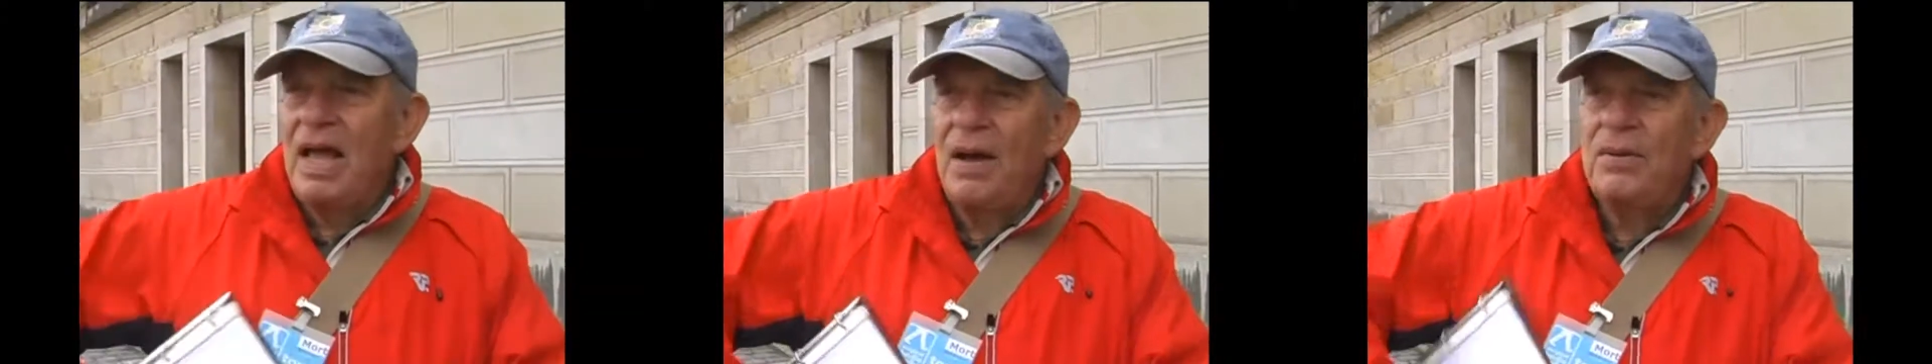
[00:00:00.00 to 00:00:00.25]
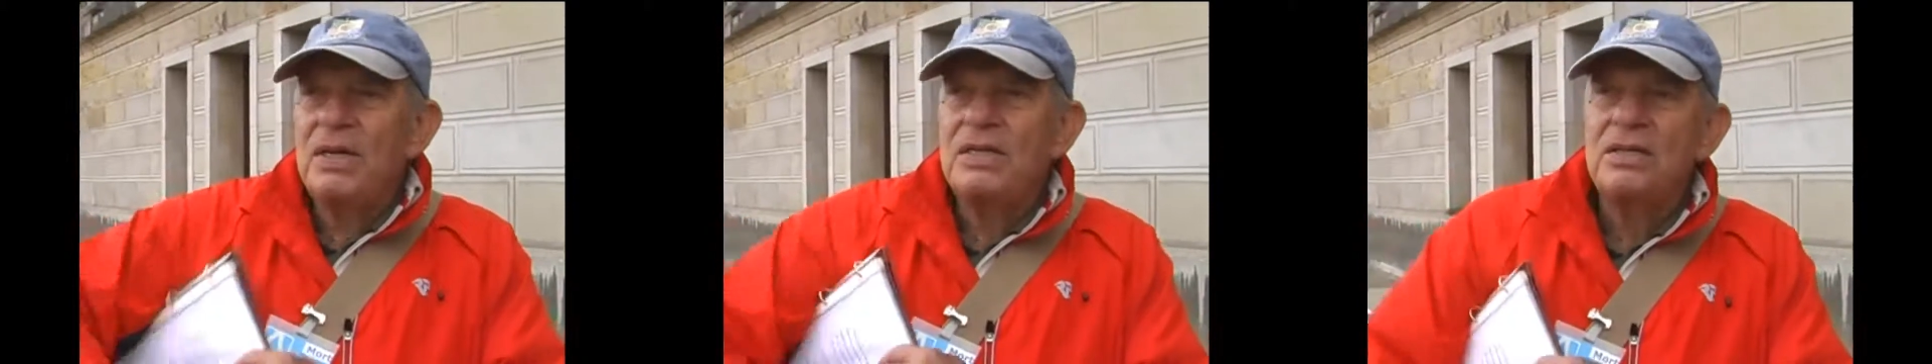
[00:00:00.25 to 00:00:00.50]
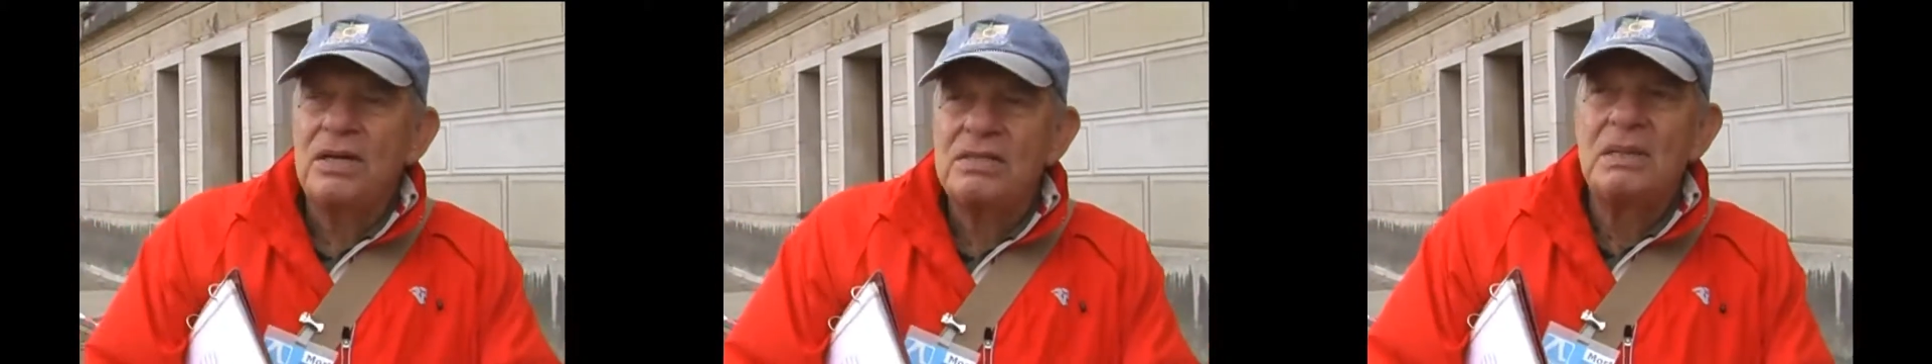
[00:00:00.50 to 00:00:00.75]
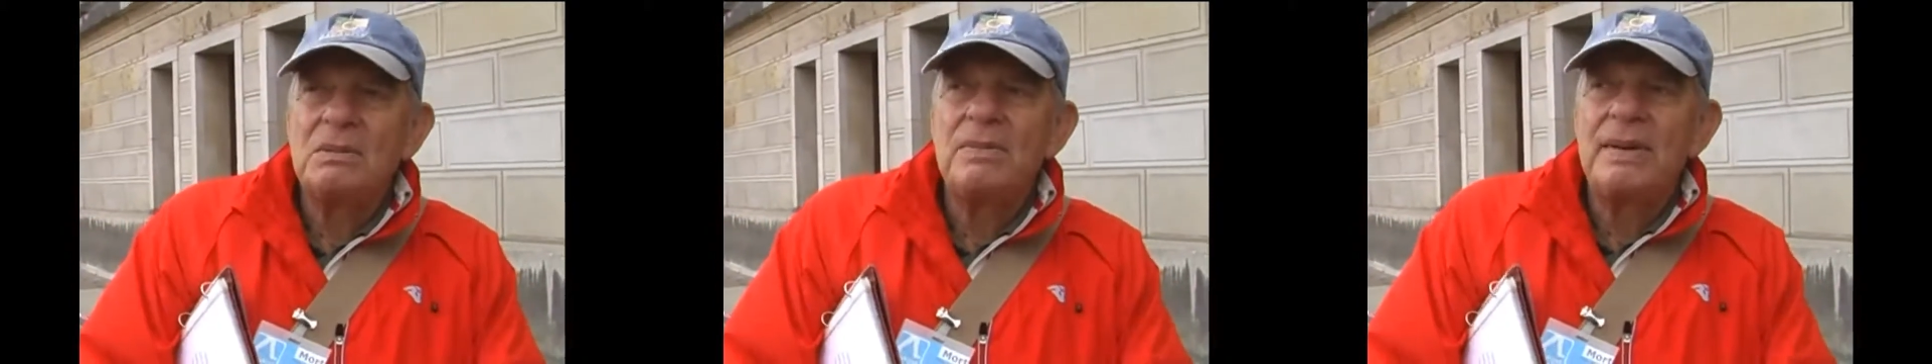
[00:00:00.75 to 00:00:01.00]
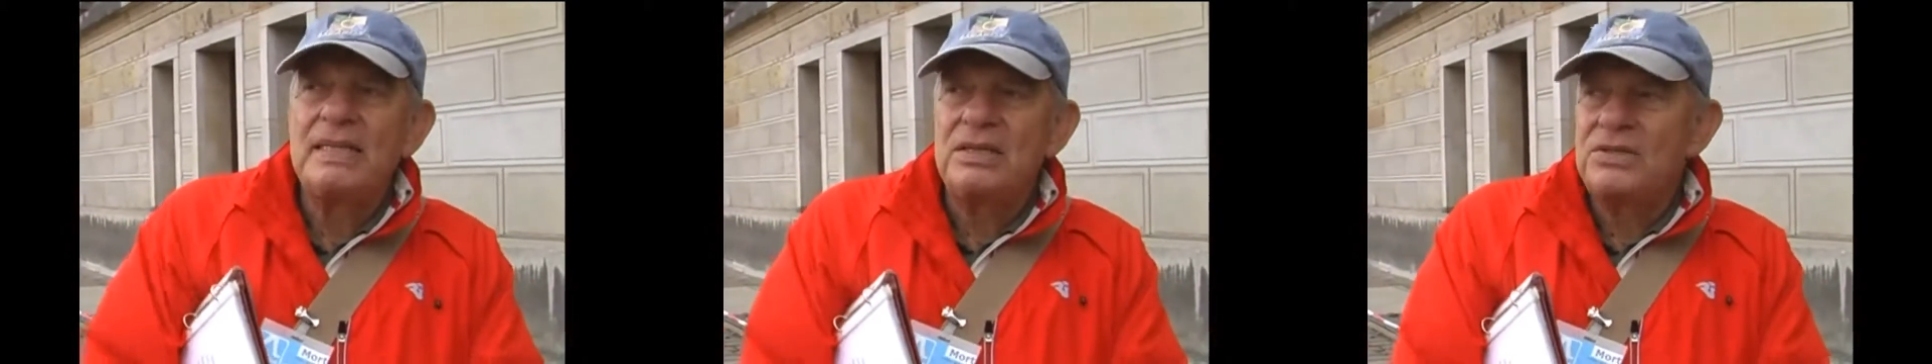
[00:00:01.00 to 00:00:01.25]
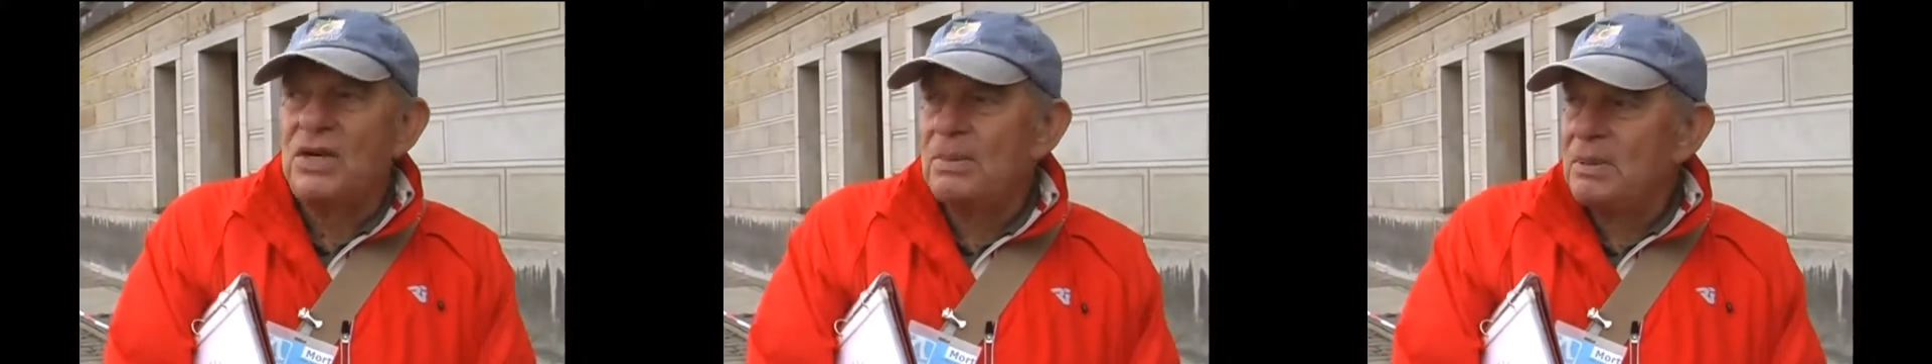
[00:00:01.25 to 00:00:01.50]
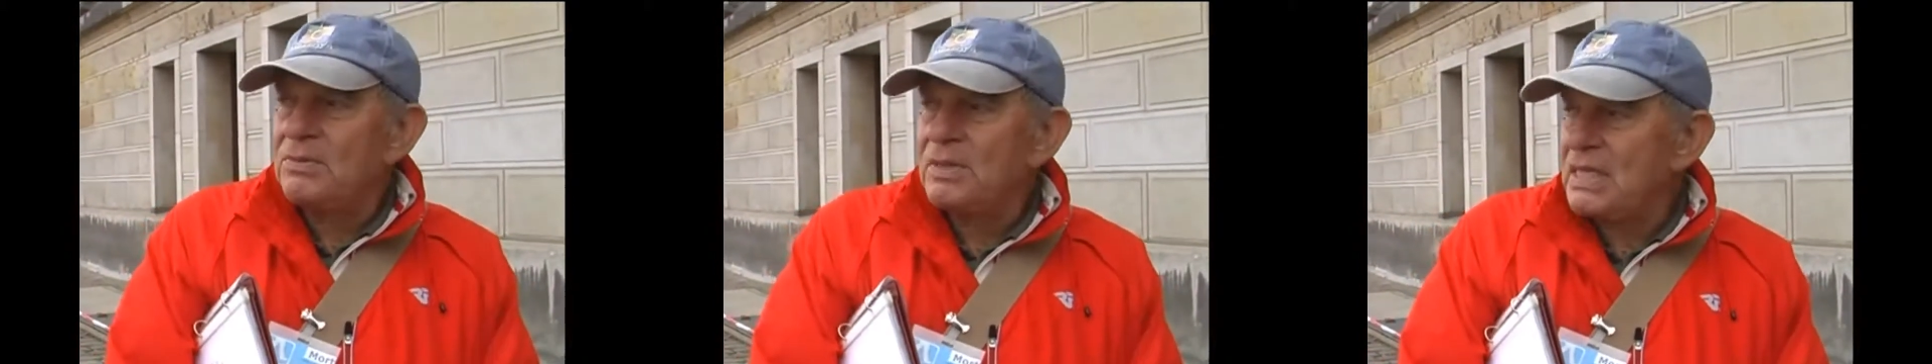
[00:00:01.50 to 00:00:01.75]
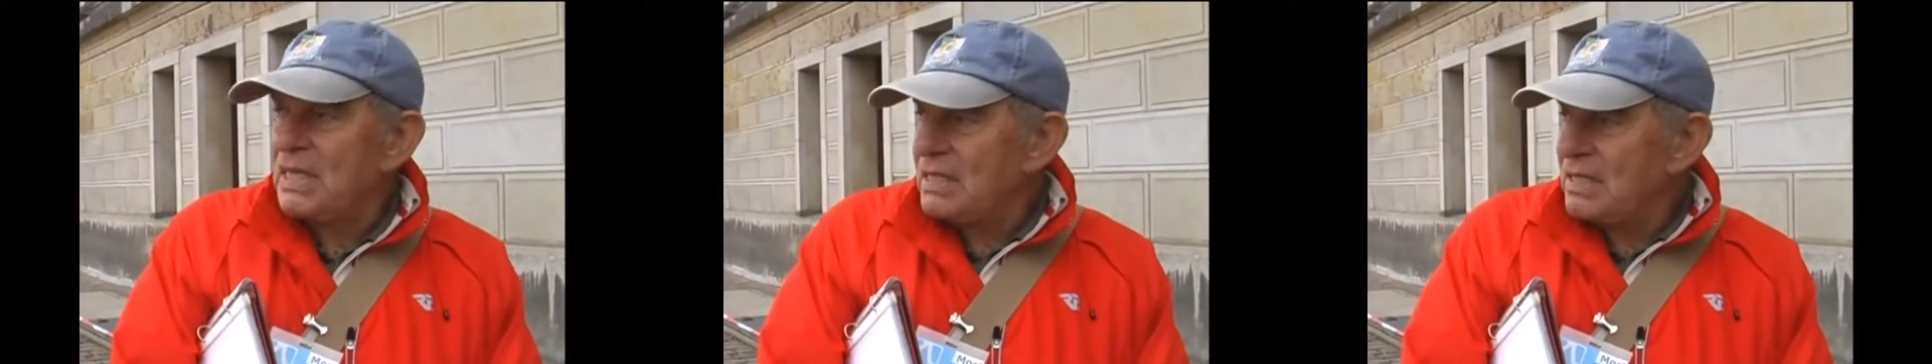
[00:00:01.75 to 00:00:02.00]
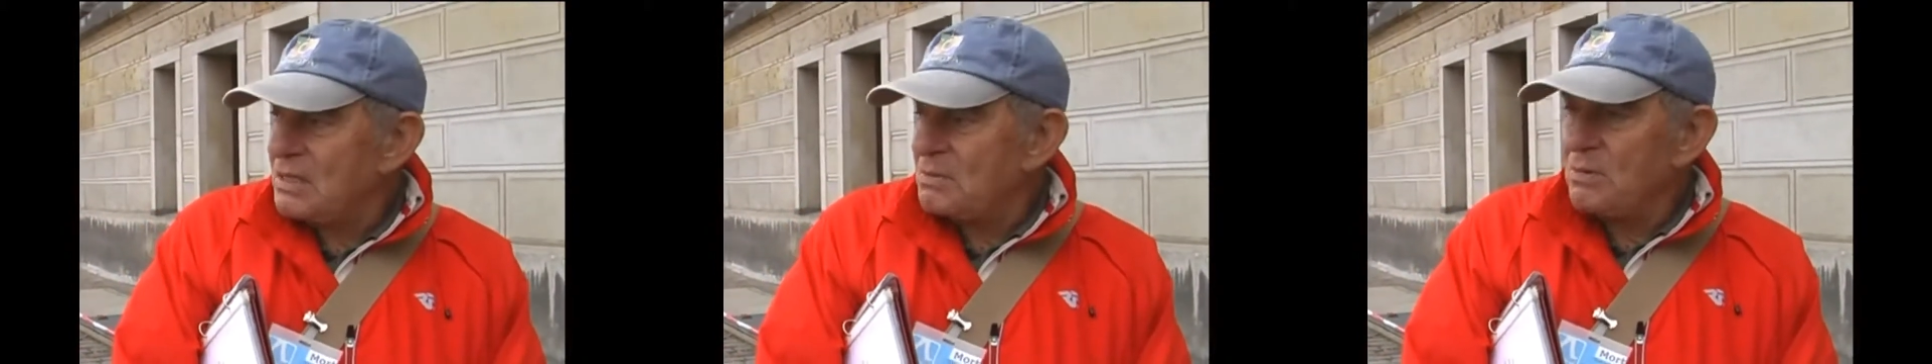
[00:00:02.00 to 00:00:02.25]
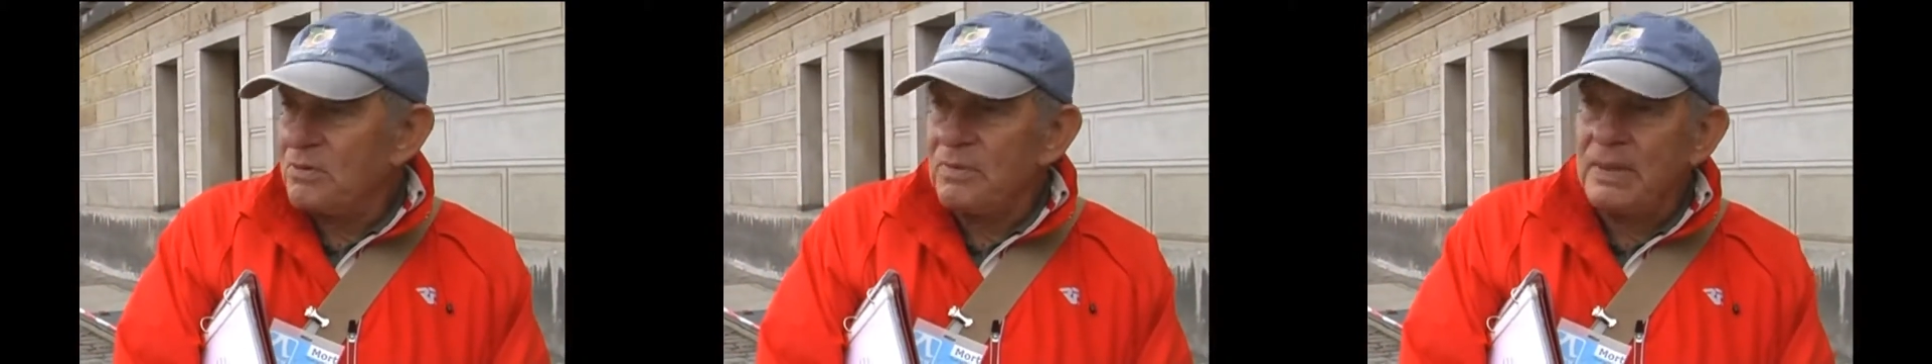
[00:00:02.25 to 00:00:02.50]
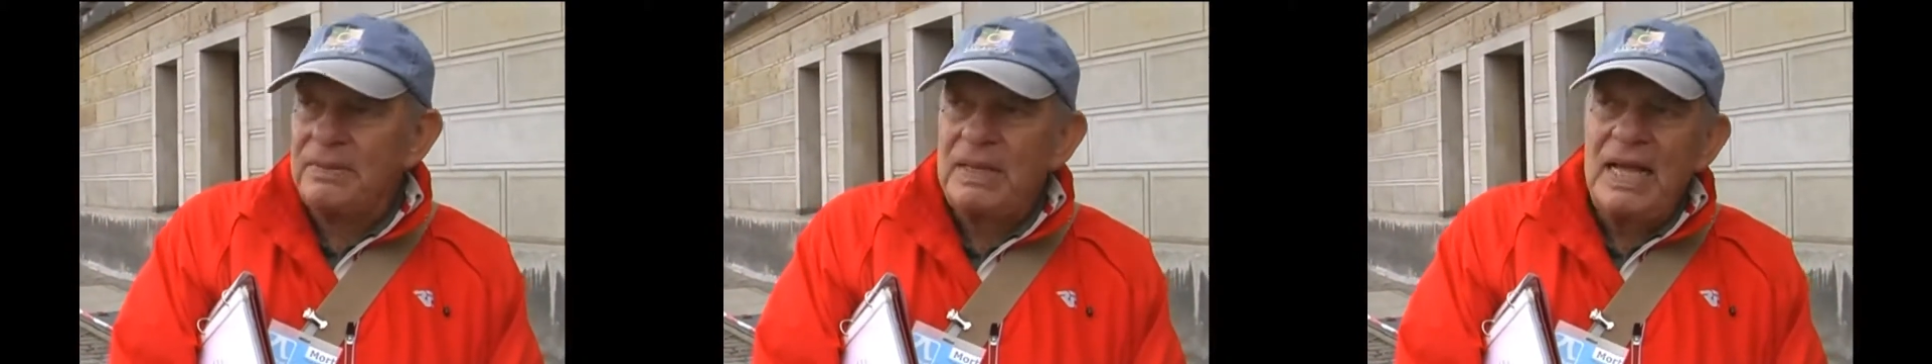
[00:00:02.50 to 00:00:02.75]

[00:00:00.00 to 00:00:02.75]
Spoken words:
I want to talk some about the German resistance movement.